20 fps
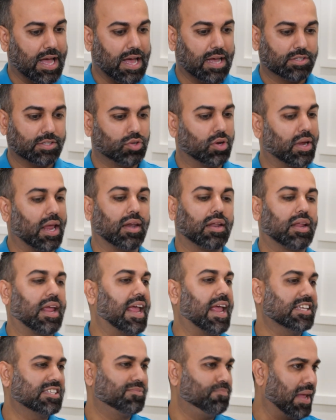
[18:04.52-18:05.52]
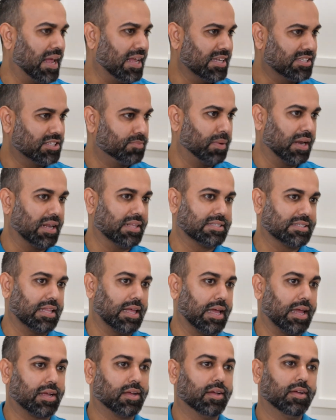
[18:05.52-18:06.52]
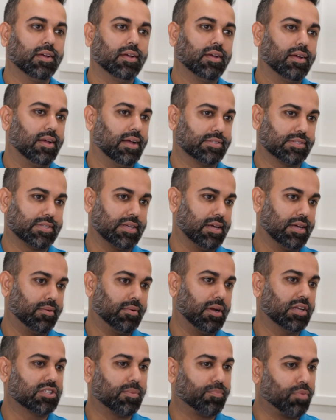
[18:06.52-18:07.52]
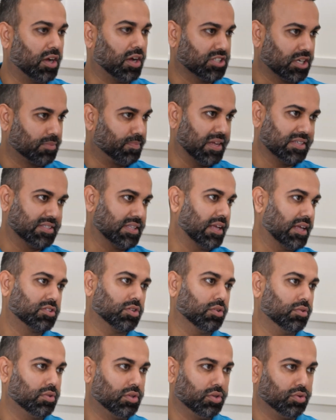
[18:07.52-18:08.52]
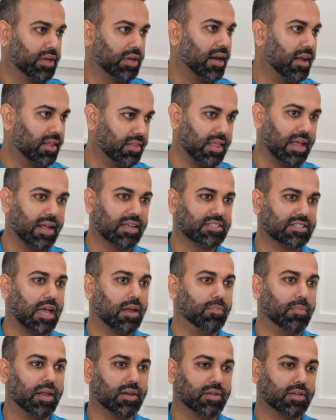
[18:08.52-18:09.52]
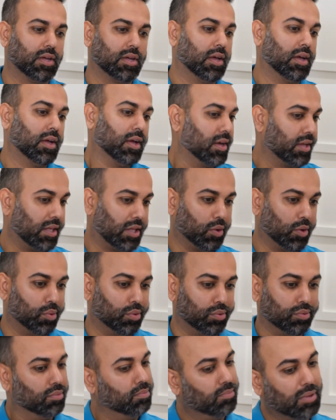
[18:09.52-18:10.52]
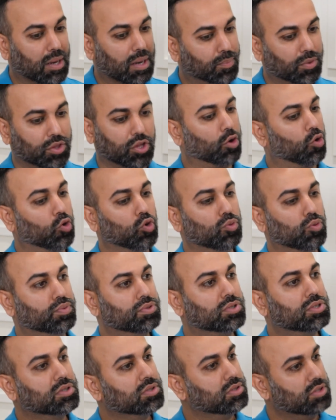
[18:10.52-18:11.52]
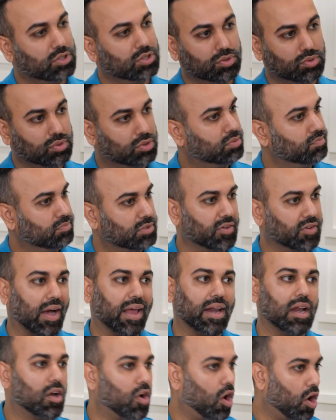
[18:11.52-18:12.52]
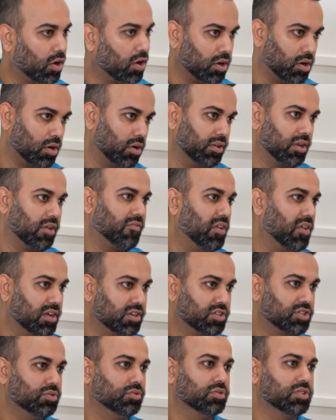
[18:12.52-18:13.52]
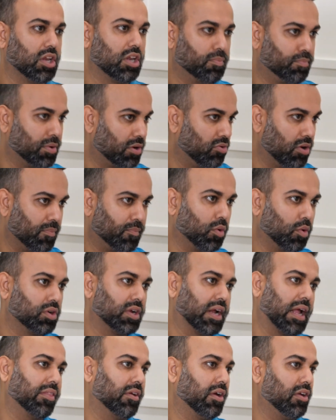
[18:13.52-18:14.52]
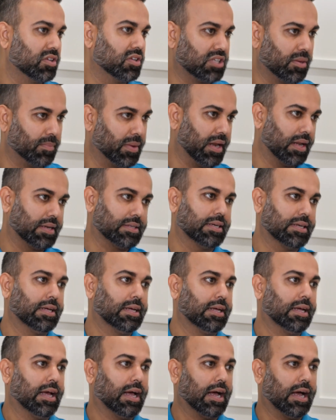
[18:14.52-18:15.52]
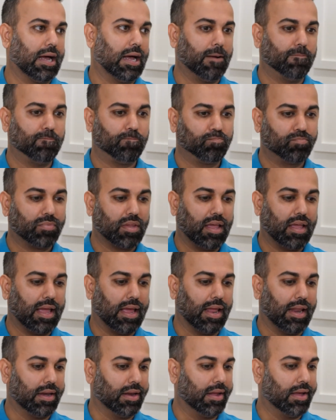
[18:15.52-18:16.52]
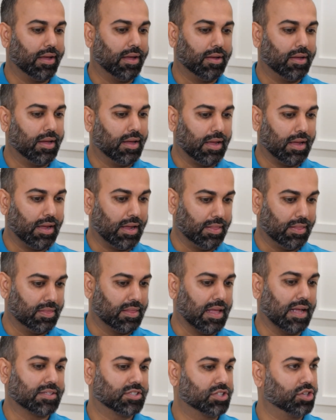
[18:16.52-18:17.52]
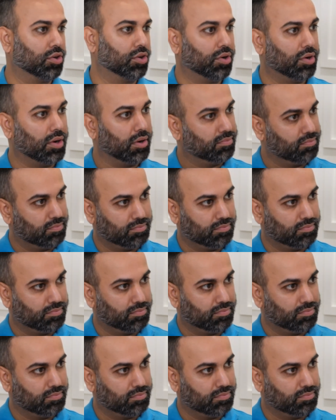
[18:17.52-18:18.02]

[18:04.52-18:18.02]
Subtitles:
So again, case-based, but it's a project-based thing. So you get a thing assignment, you meet up with your groups, you divide and conquer on different issues, then you put a report together and you submit it. And that's your